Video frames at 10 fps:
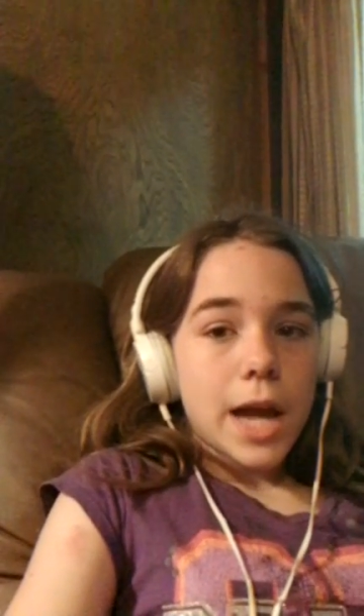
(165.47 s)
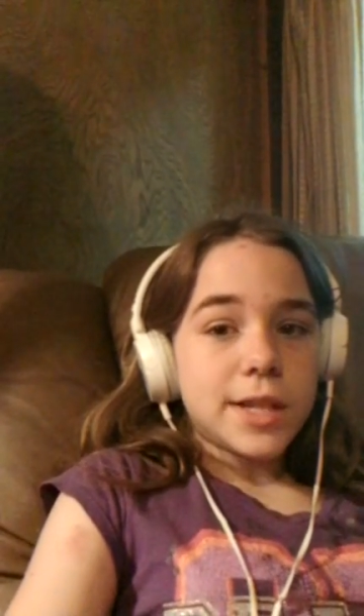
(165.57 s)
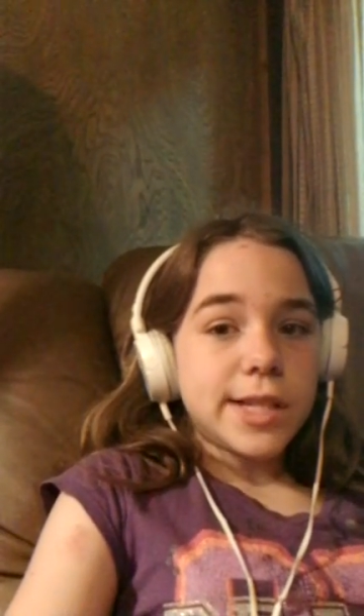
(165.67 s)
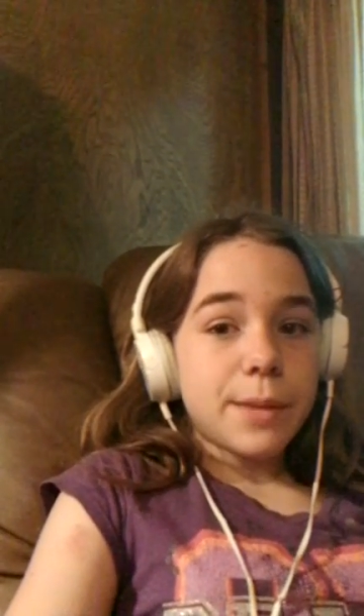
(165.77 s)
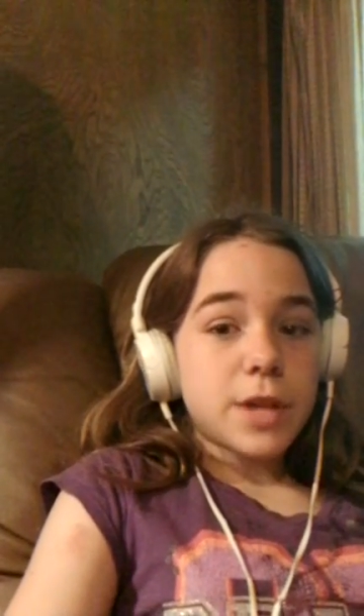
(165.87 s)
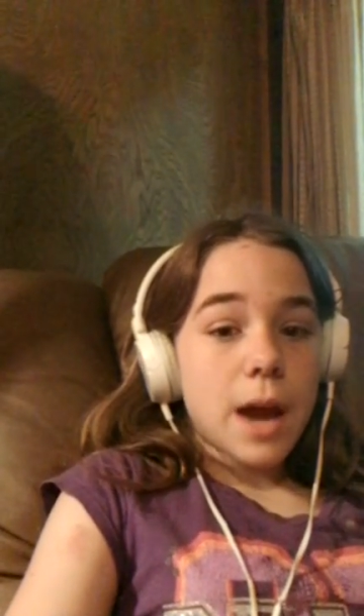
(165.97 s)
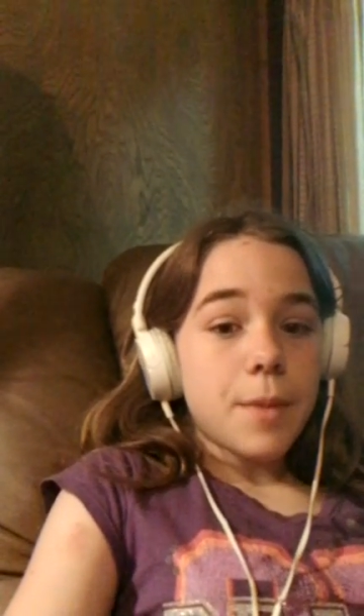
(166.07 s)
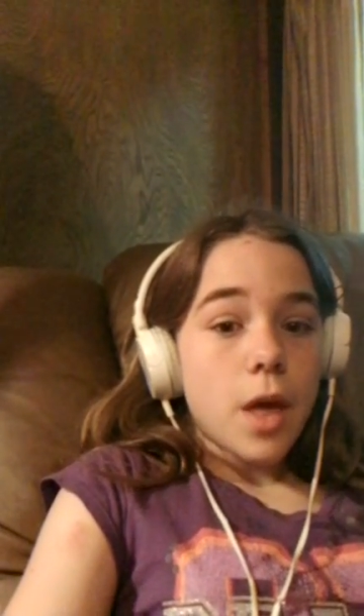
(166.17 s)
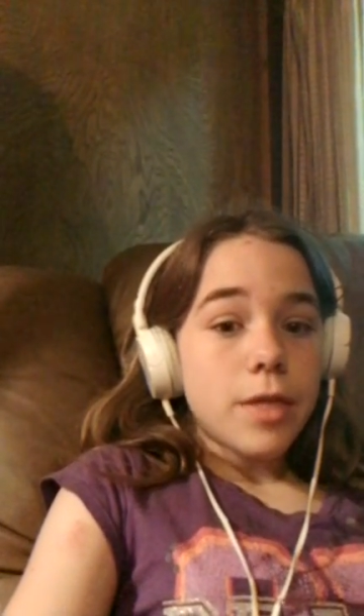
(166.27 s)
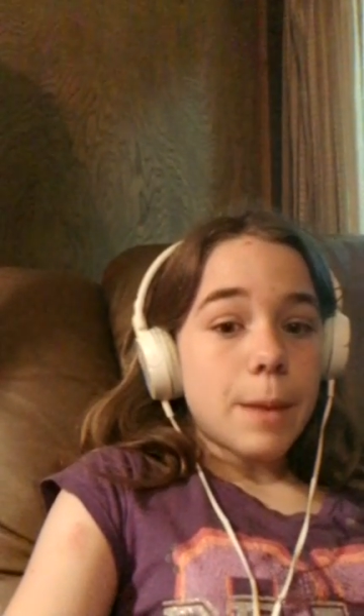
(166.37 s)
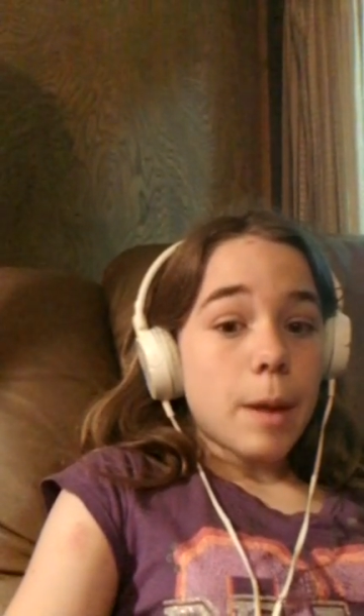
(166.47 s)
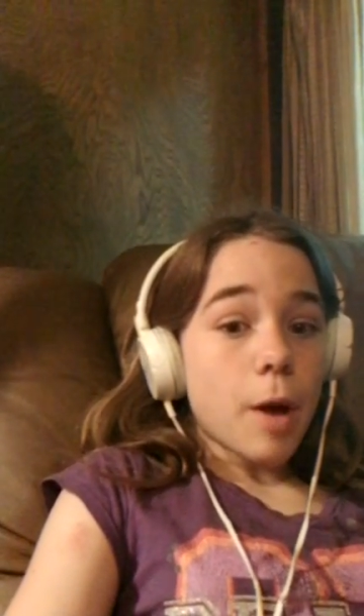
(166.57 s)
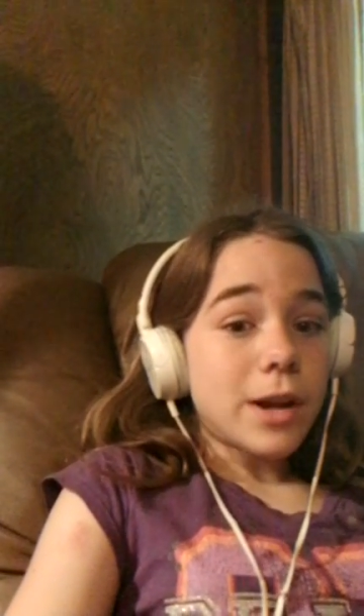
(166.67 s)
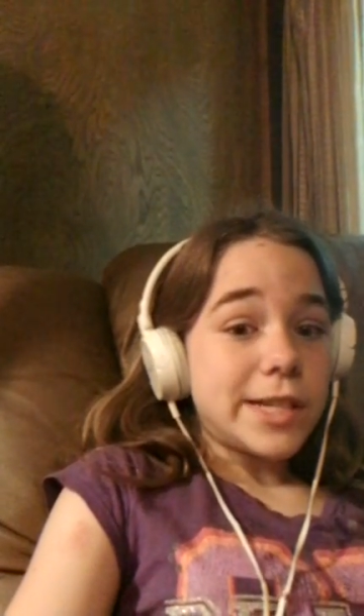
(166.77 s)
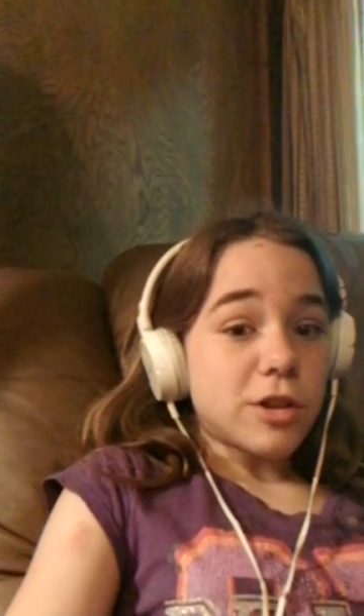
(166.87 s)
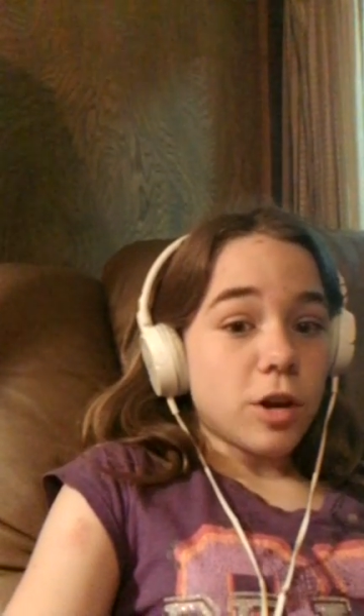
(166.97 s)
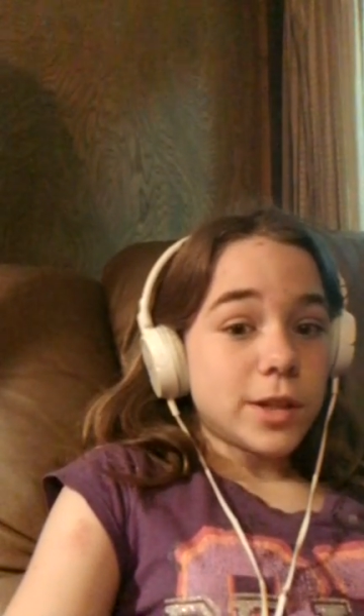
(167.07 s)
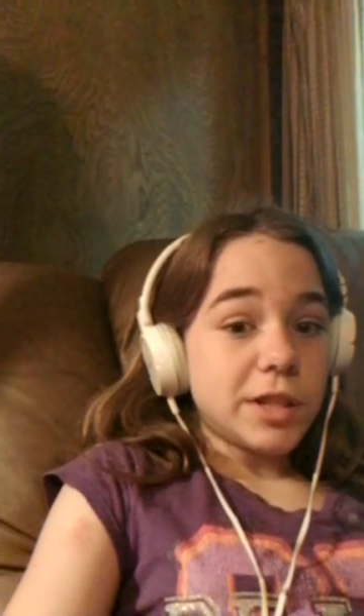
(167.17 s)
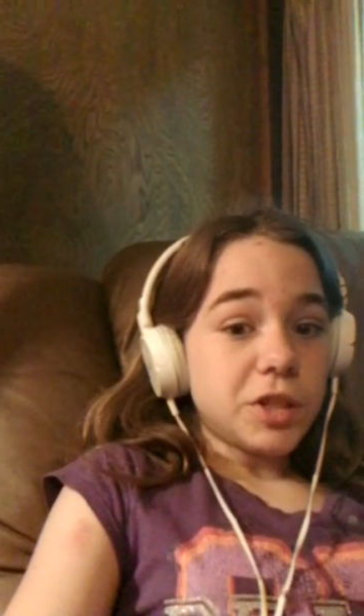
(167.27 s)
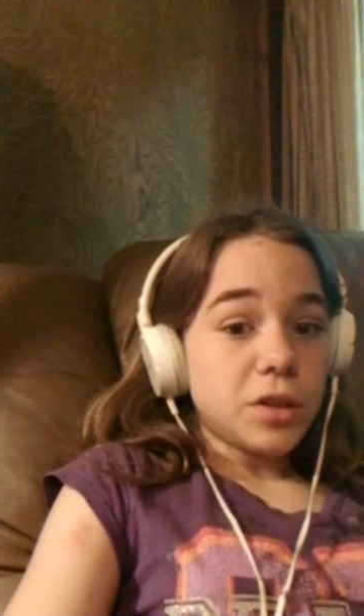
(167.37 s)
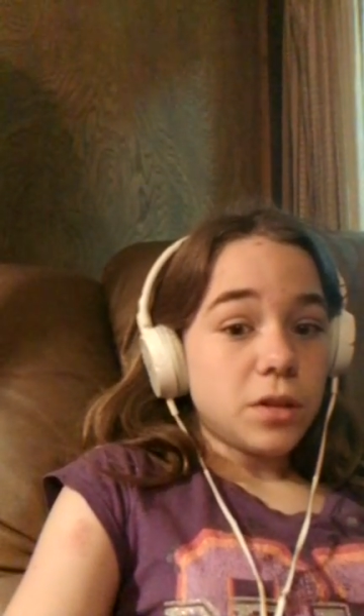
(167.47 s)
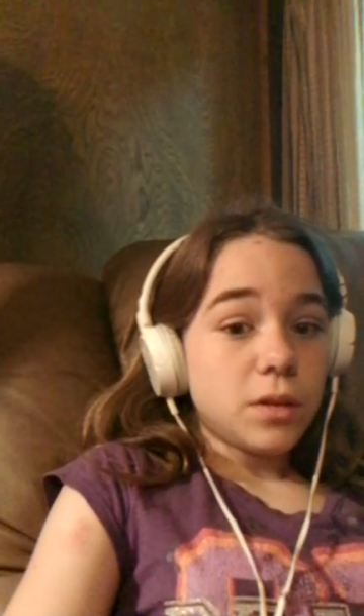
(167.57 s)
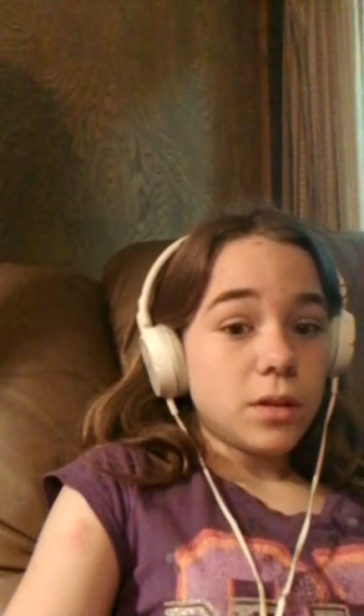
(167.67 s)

at the same time that my party starts.